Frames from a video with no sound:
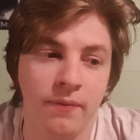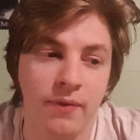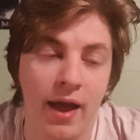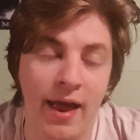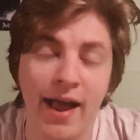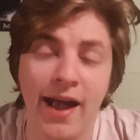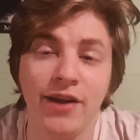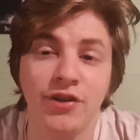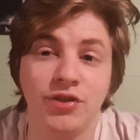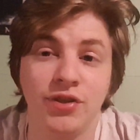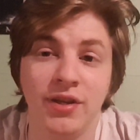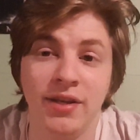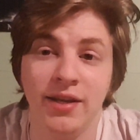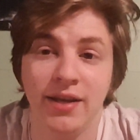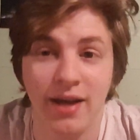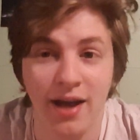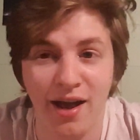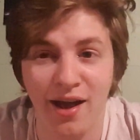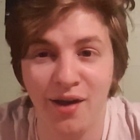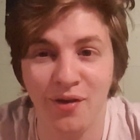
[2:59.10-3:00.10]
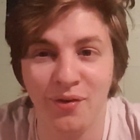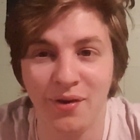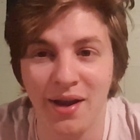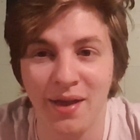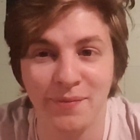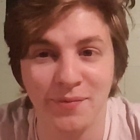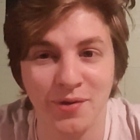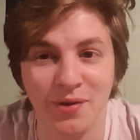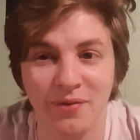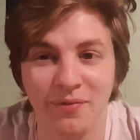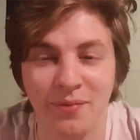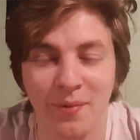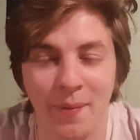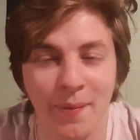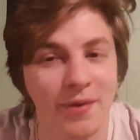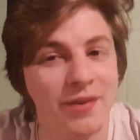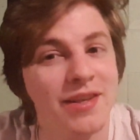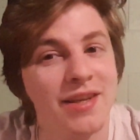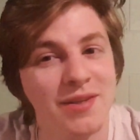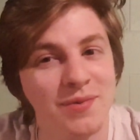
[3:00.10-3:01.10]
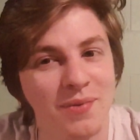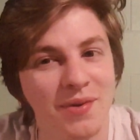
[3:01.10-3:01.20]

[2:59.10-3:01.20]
Actually, what I'm doing for my birthday is